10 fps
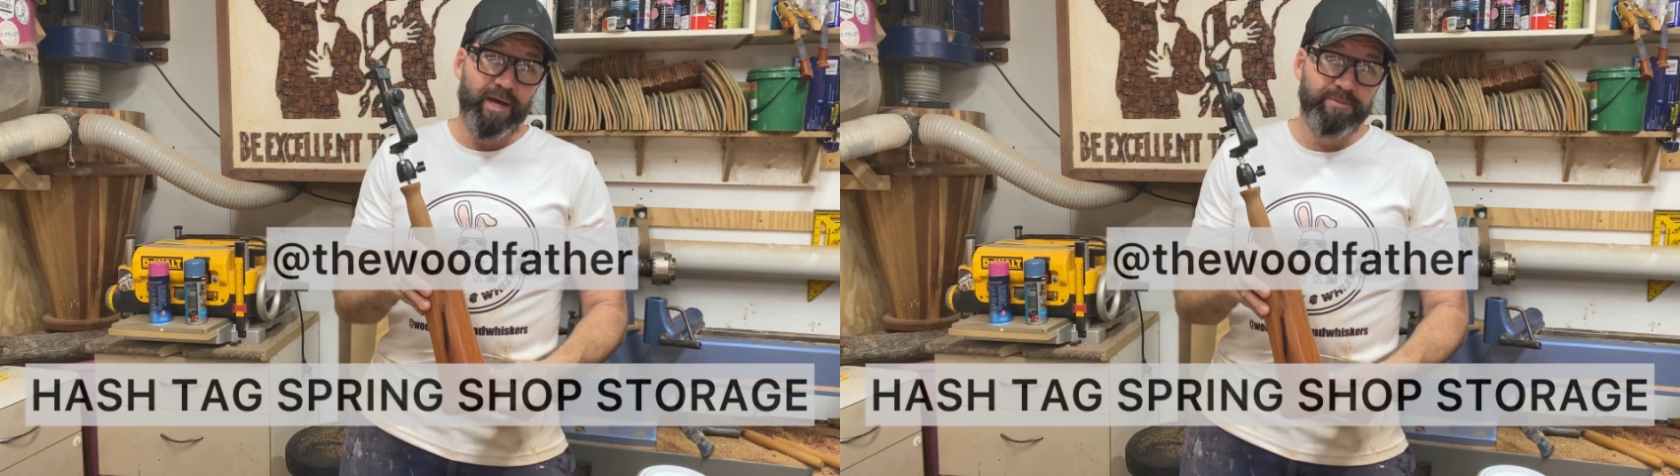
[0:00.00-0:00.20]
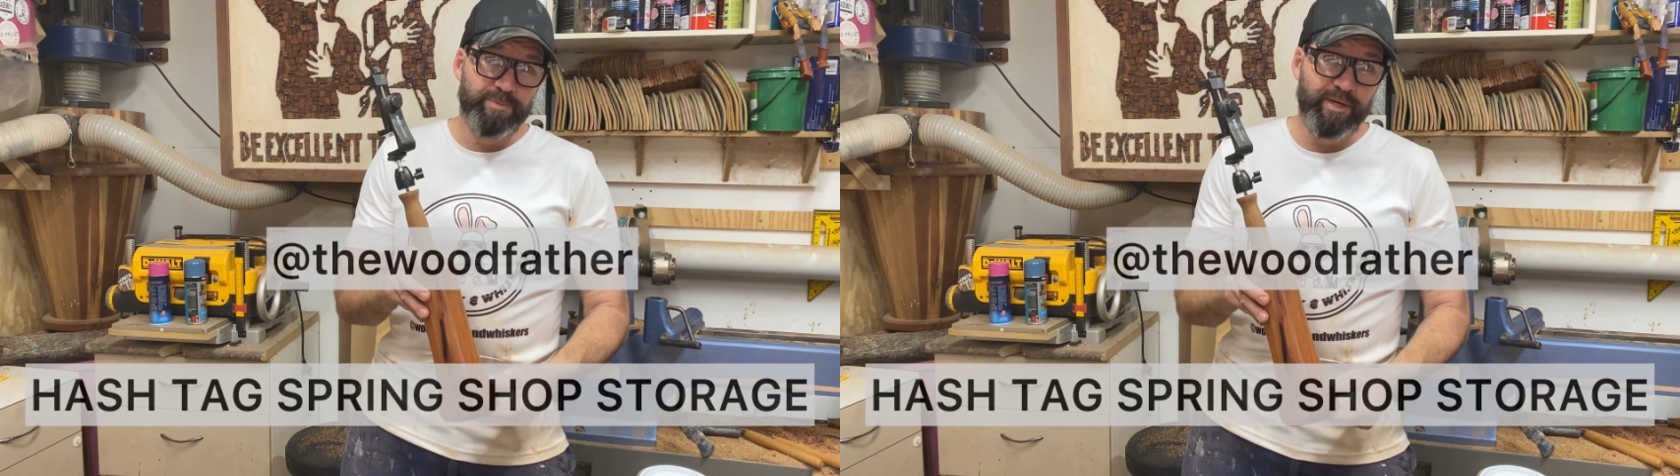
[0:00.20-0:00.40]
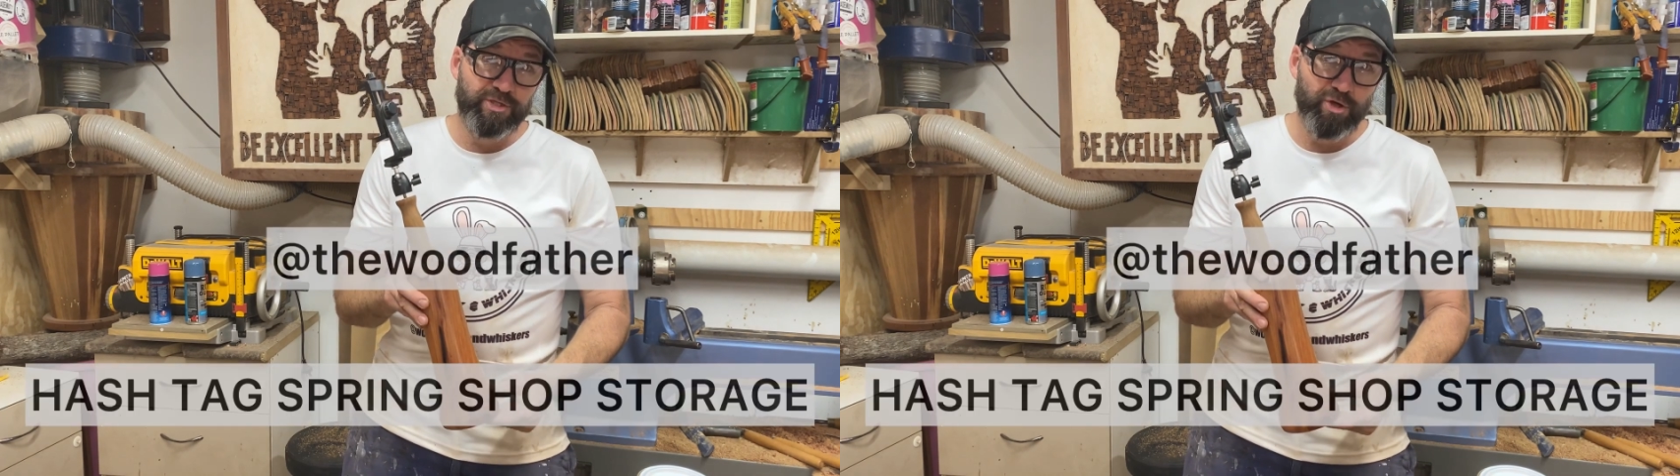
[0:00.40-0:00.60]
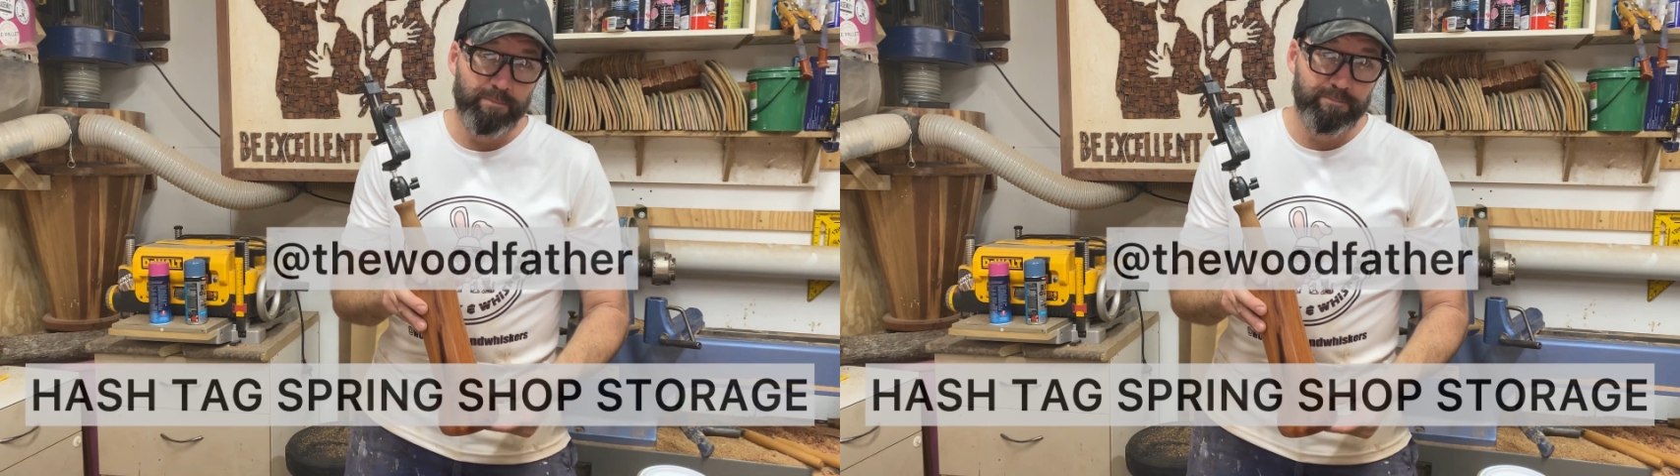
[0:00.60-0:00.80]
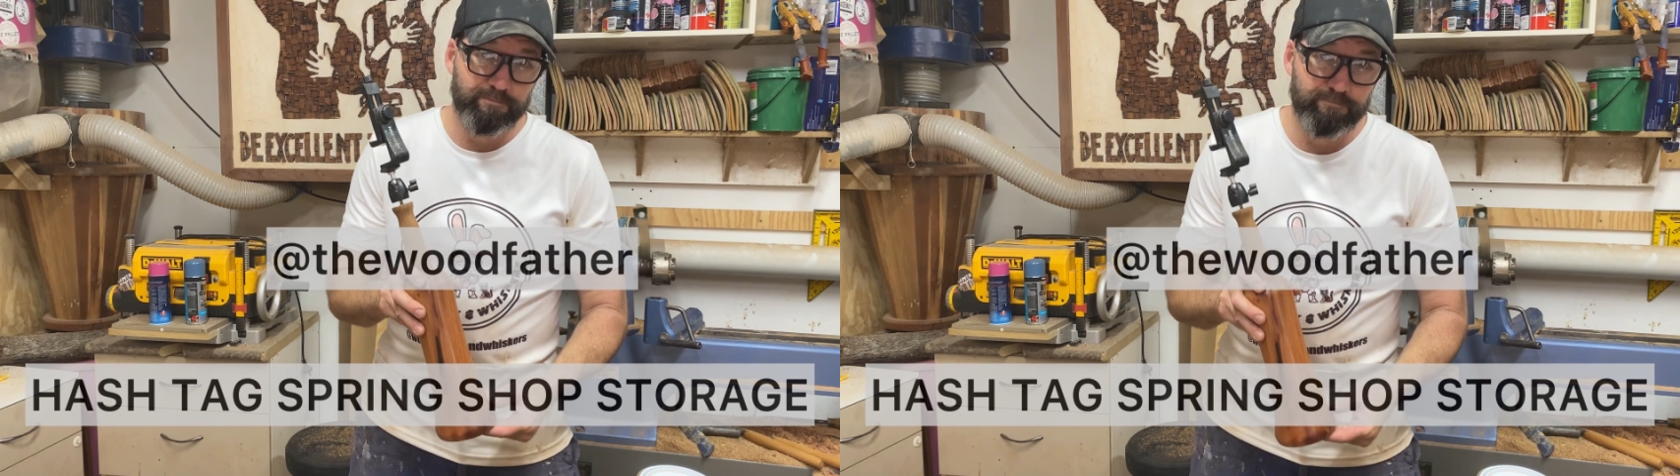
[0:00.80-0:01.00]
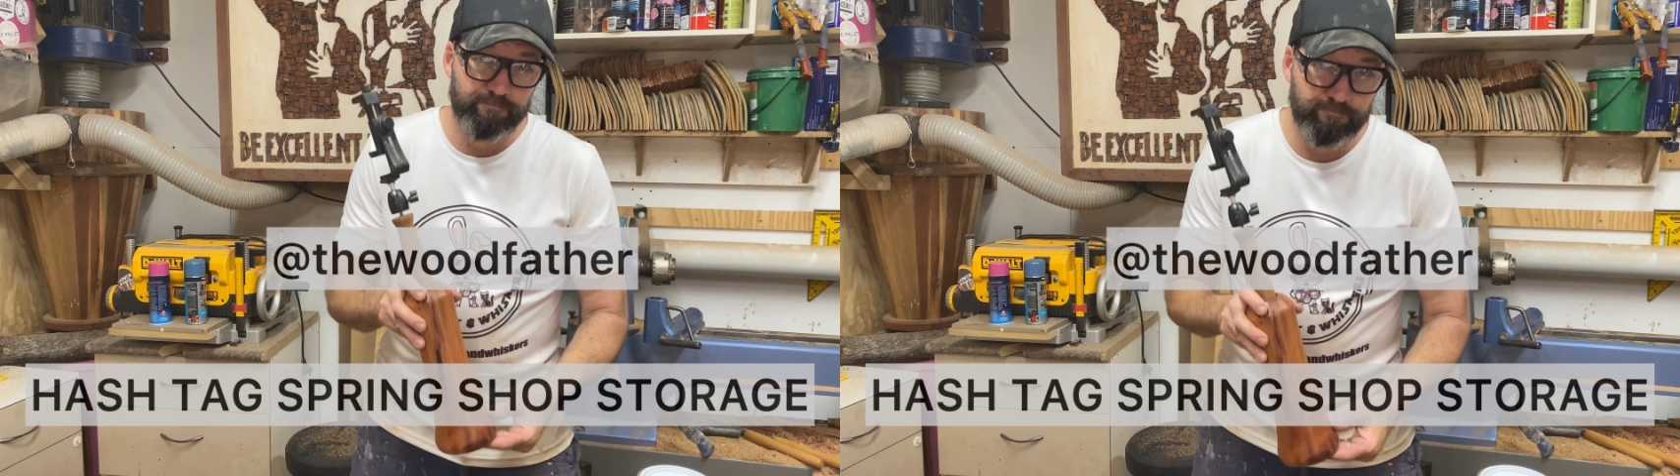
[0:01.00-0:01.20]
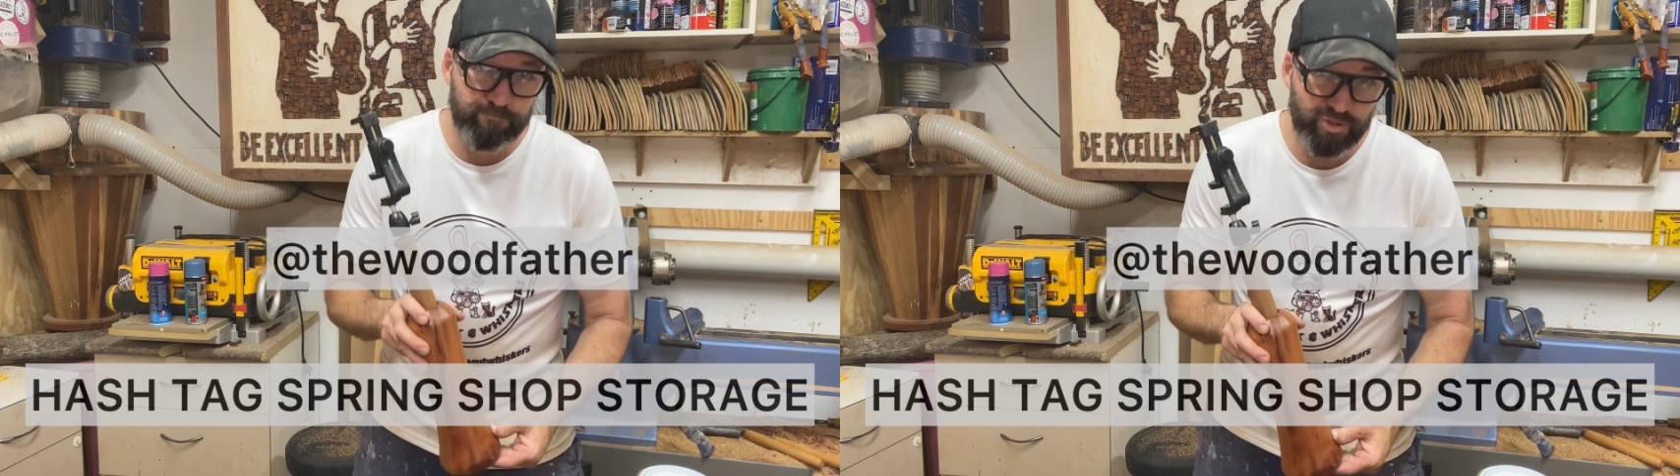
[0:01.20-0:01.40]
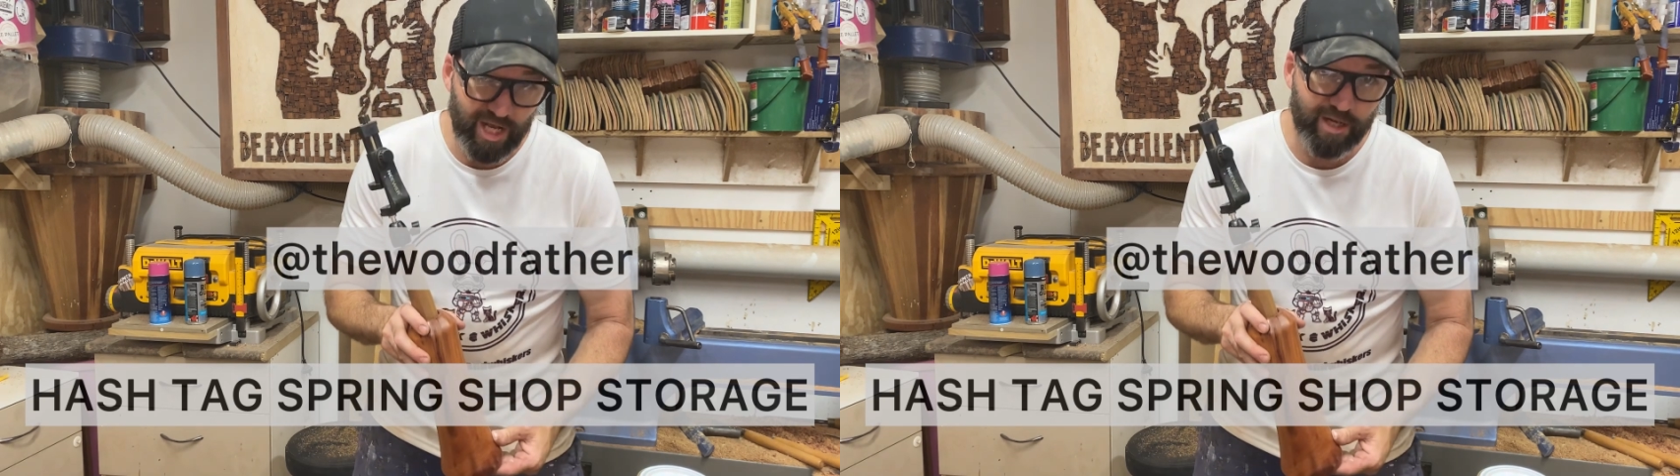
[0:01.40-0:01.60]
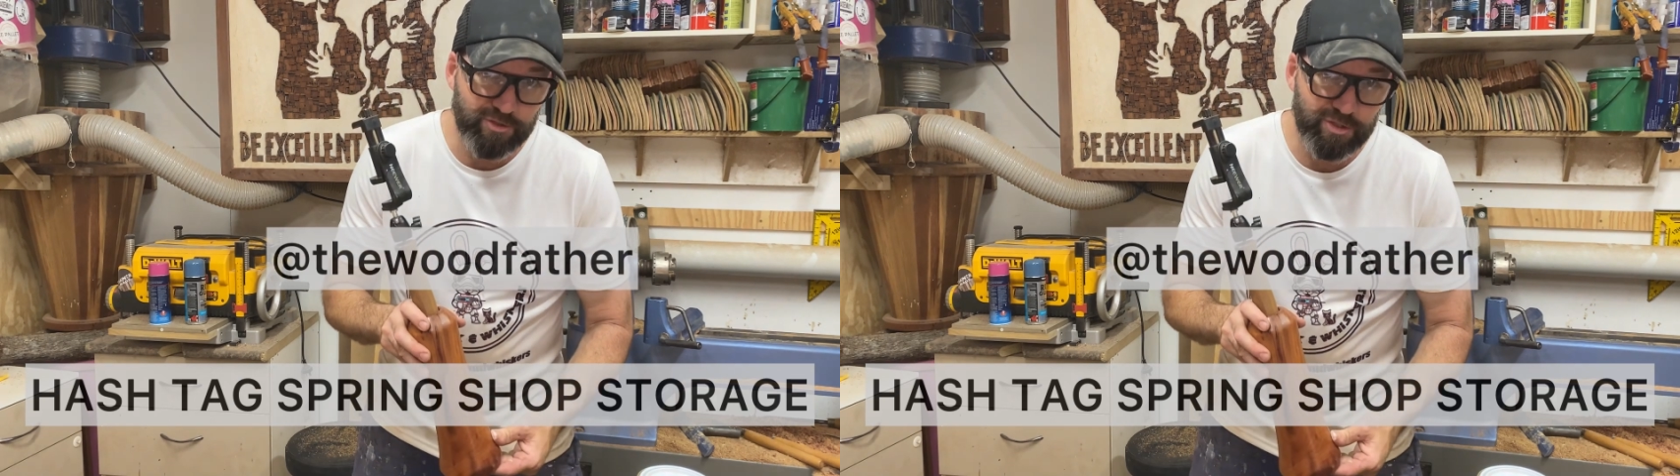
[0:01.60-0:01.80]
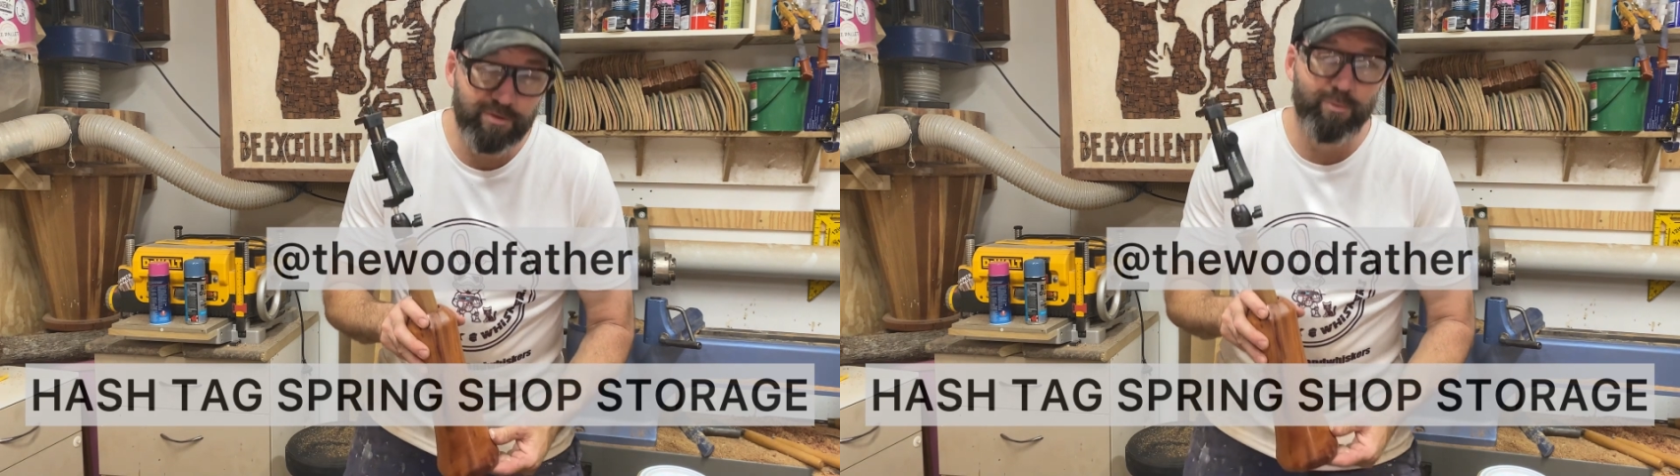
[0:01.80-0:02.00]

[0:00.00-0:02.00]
Spring Shop Challenge